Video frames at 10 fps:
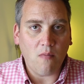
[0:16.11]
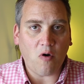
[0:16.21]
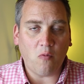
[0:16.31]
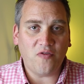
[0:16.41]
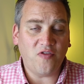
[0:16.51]

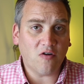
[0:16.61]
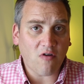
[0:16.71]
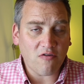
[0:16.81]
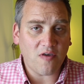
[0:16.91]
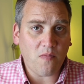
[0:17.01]
But with the
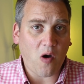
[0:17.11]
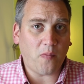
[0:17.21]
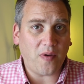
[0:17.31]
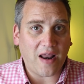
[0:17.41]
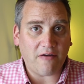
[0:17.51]
growth in
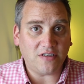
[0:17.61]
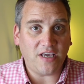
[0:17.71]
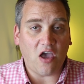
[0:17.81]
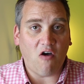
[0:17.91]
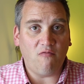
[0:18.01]

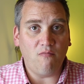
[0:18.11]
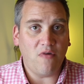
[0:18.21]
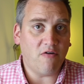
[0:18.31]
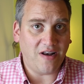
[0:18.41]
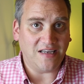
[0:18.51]
popularity of
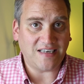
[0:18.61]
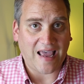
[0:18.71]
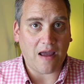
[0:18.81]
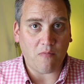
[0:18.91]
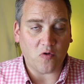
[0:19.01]
mirrorless
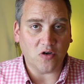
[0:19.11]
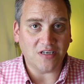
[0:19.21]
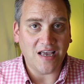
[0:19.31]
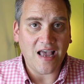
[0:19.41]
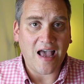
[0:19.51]
cameras